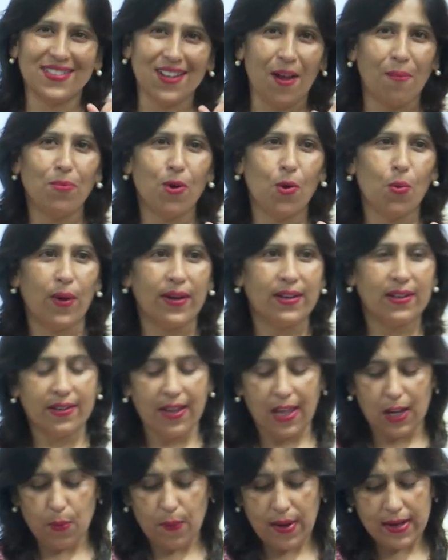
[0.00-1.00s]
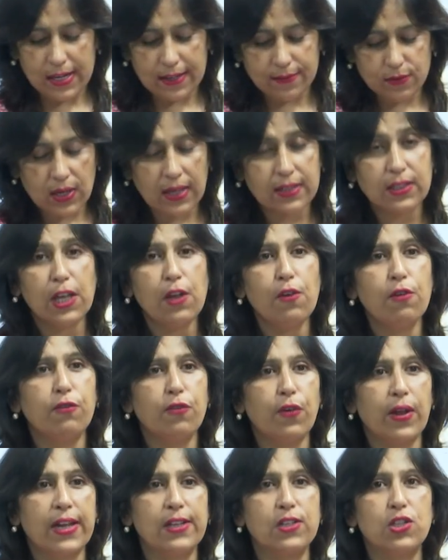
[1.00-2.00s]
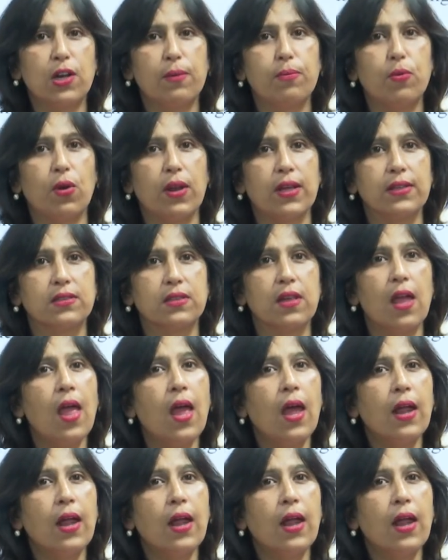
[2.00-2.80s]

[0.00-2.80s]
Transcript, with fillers: Number 1, derivatives are the financial products.